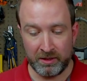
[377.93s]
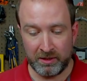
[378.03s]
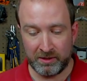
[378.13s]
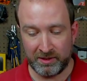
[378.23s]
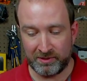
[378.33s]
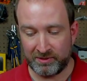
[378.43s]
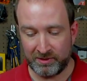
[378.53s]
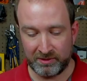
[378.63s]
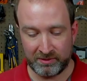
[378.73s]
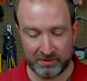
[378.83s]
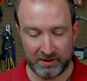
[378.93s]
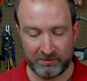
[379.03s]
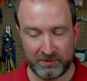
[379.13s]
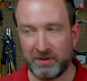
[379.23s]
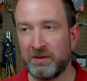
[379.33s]
This is kind
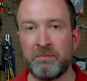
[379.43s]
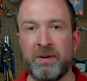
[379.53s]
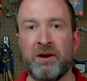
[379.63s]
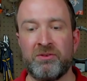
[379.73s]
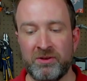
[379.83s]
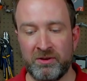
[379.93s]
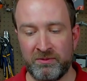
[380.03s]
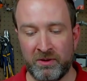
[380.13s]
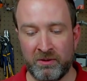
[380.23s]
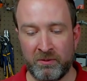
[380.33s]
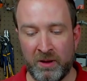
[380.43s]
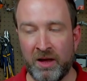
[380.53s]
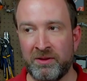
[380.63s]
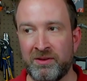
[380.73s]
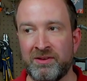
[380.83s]
of comparison of how
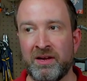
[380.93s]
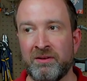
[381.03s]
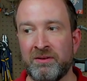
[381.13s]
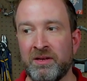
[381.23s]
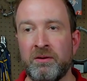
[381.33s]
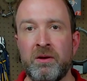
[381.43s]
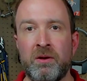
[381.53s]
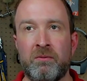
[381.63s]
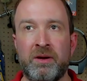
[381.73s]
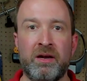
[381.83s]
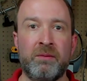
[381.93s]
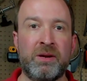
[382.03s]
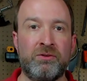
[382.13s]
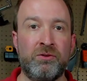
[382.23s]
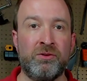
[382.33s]
they sound, and right now I'm
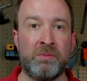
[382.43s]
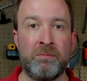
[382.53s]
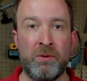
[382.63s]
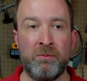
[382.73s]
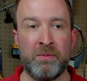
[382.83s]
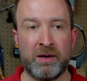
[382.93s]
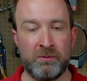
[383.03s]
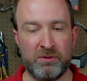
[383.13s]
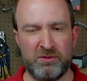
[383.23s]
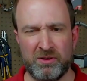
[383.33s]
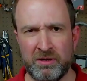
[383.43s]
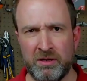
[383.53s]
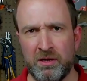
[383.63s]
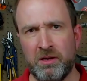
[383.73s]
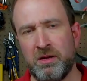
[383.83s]
actually using my boom mic, which
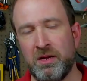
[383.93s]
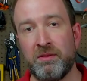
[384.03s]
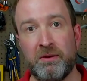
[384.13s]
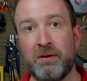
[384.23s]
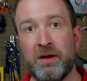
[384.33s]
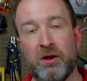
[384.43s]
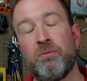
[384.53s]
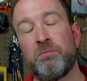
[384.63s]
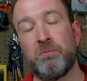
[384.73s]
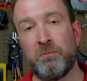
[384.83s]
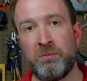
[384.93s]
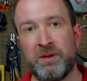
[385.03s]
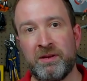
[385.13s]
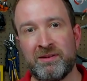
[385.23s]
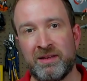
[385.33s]
in theory I hope would
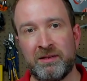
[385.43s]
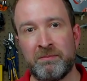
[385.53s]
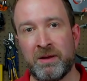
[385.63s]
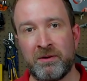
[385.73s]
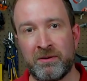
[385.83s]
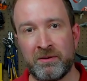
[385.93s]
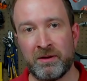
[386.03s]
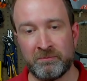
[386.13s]
be slightly better,